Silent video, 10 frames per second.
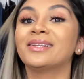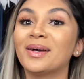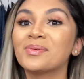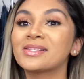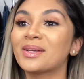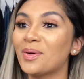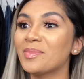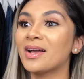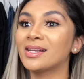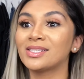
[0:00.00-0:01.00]
I was like, oh my
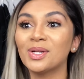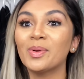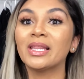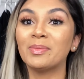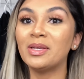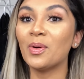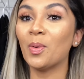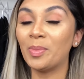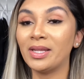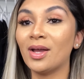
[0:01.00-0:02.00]
gosh, you know what, let me
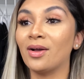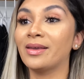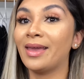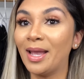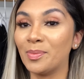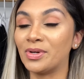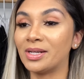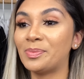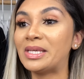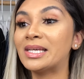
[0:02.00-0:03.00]
open it on
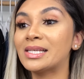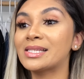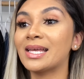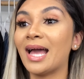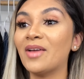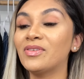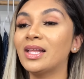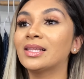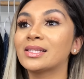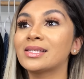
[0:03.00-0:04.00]
camera because I feel
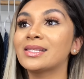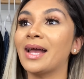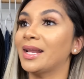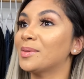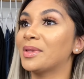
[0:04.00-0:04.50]
like this is an item